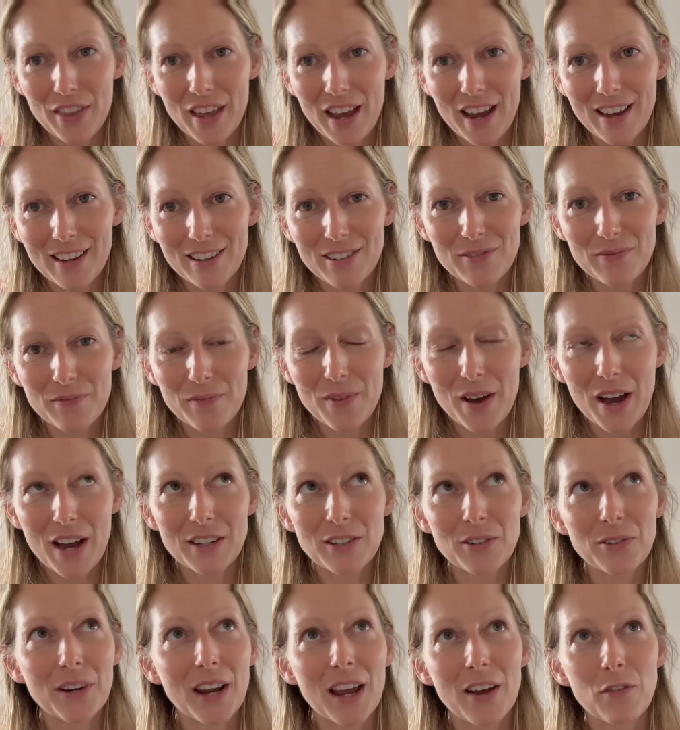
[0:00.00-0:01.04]
that, I
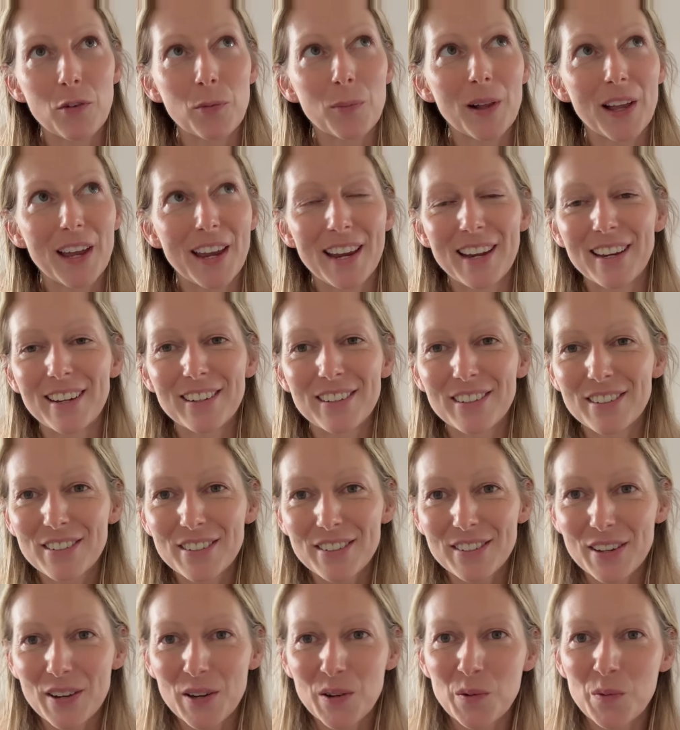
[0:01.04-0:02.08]
don't have a plan, so.